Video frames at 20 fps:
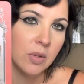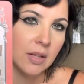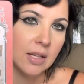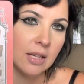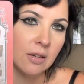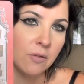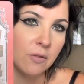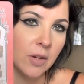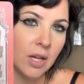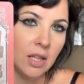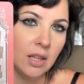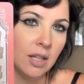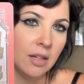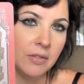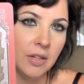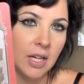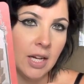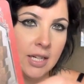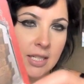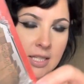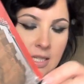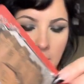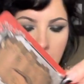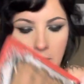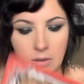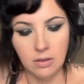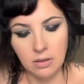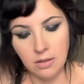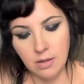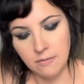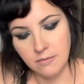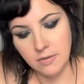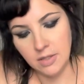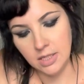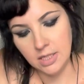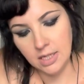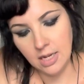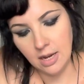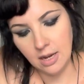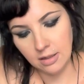like if I love it, I typically love the
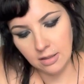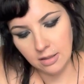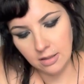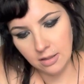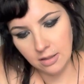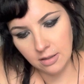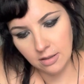deck.